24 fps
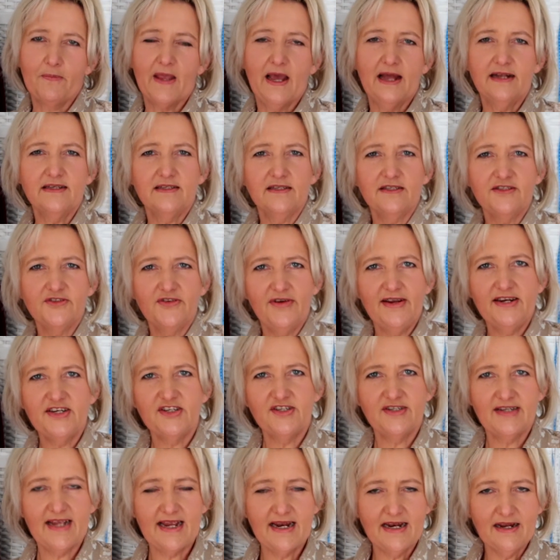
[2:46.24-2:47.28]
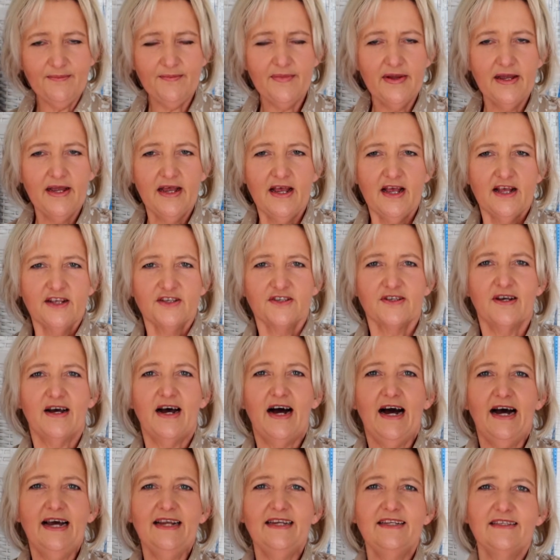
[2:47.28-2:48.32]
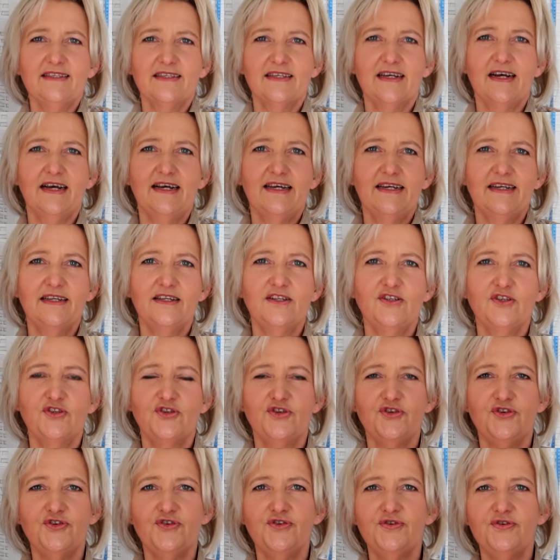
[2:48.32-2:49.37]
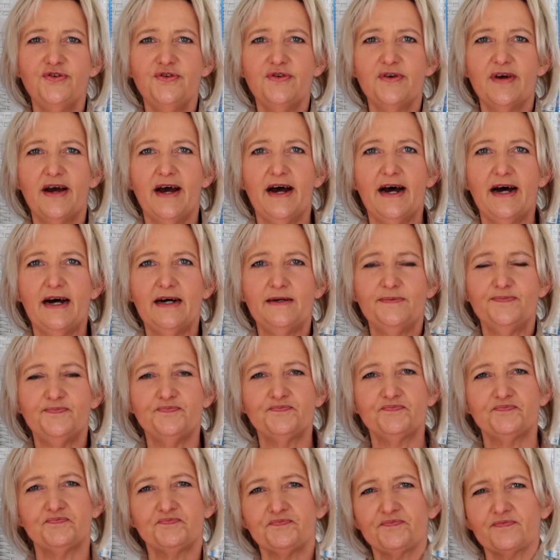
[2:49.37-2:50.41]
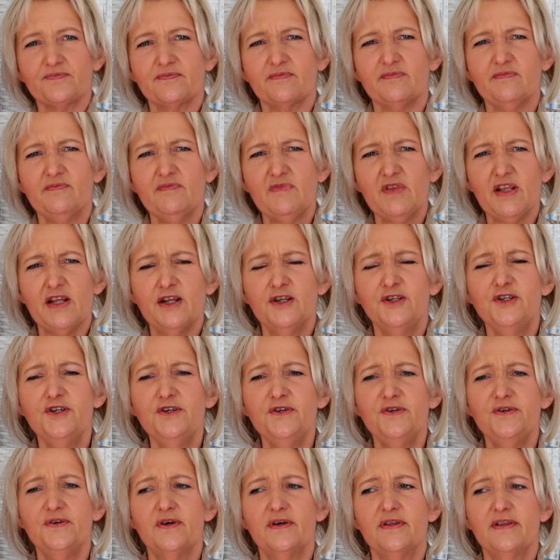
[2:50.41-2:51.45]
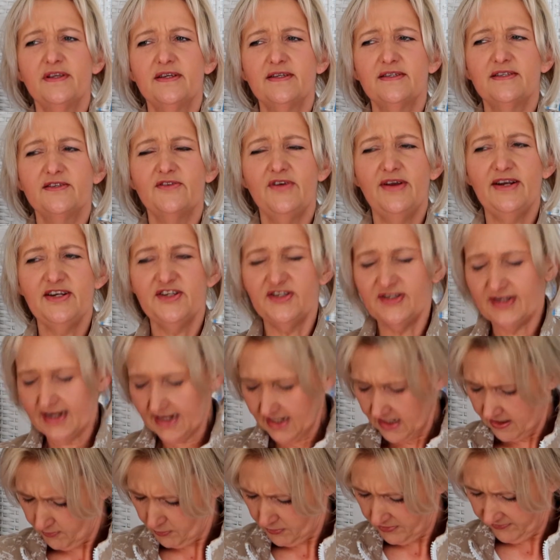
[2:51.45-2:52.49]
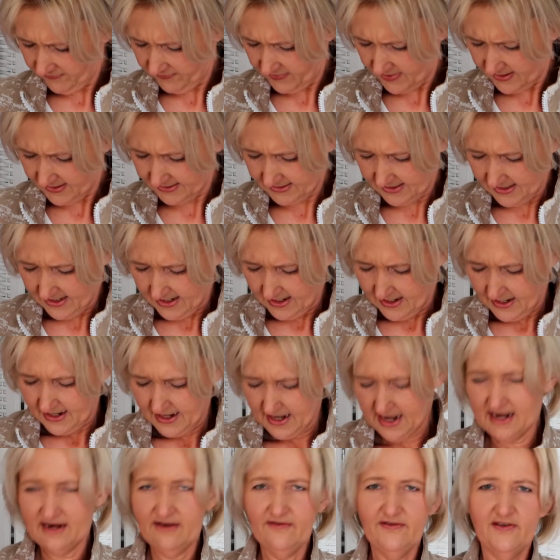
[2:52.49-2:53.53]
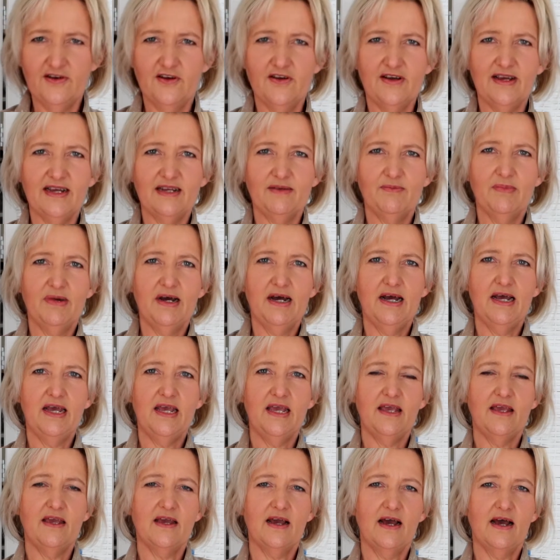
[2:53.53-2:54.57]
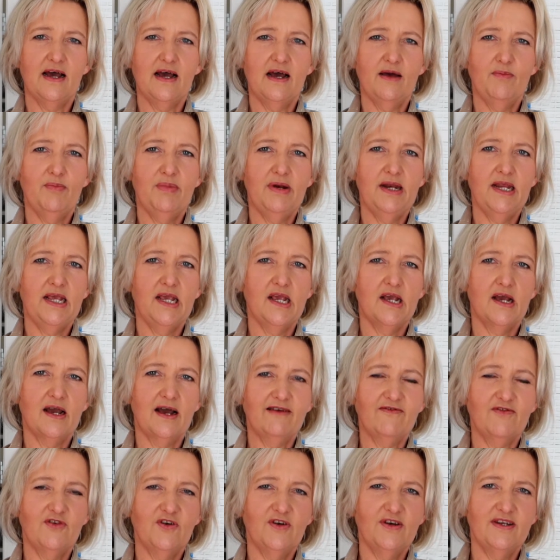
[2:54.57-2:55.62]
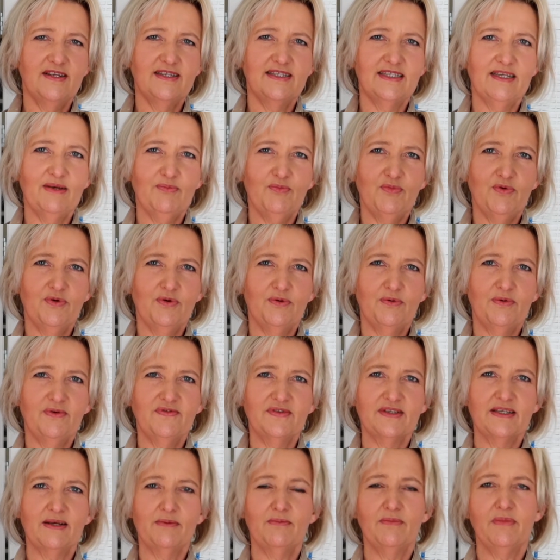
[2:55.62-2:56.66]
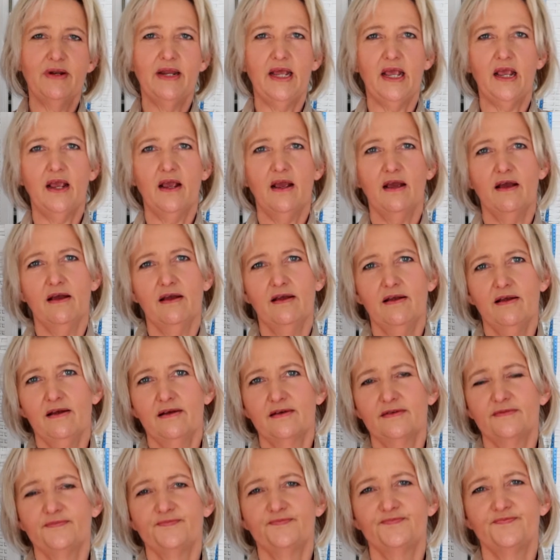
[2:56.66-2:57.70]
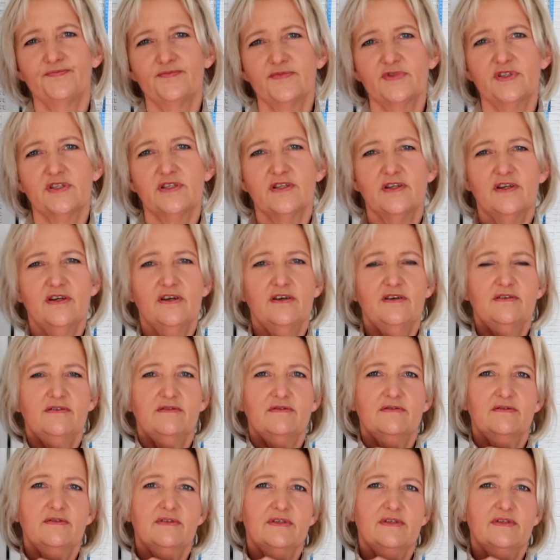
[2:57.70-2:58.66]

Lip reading: It's a stretched denim. So I decided to do the stretched denim with this. And if you look at my bling, I've got a zip with some bling. So